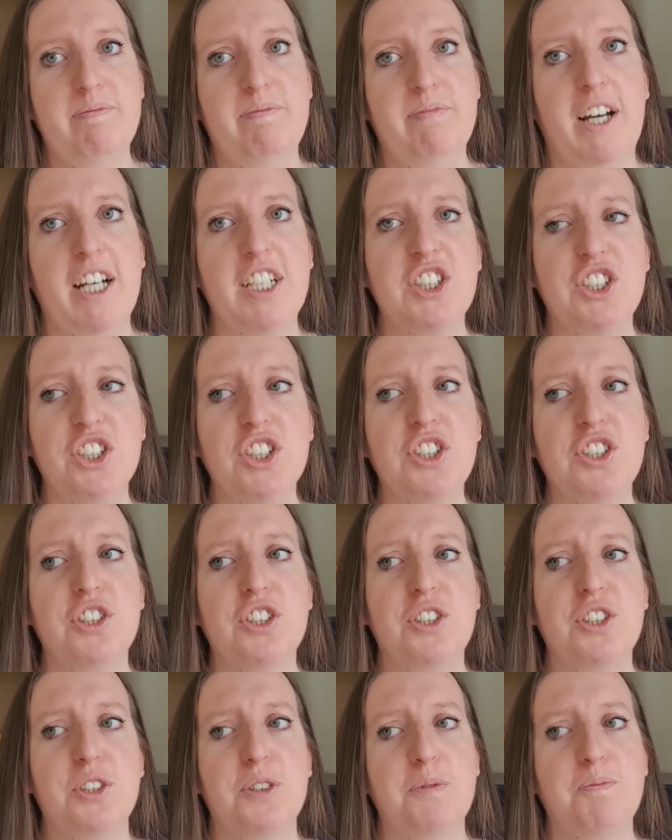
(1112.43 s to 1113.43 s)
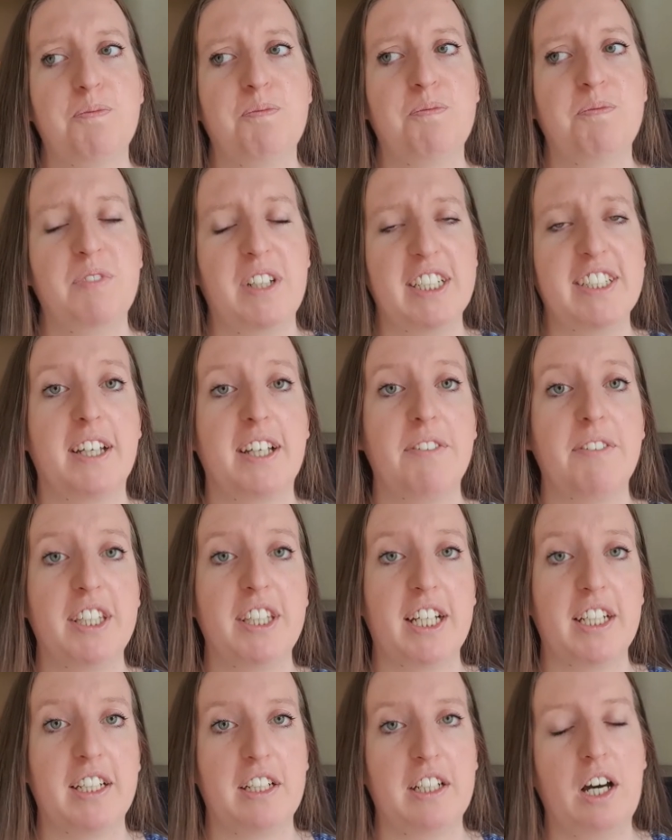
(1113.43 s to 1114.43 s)
And just like something
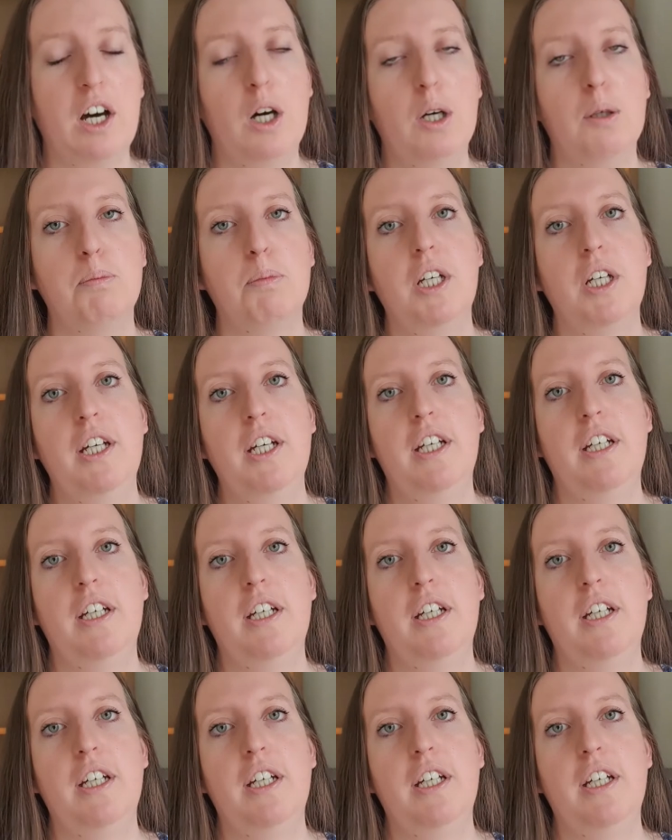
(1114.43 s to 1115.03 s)
that can help,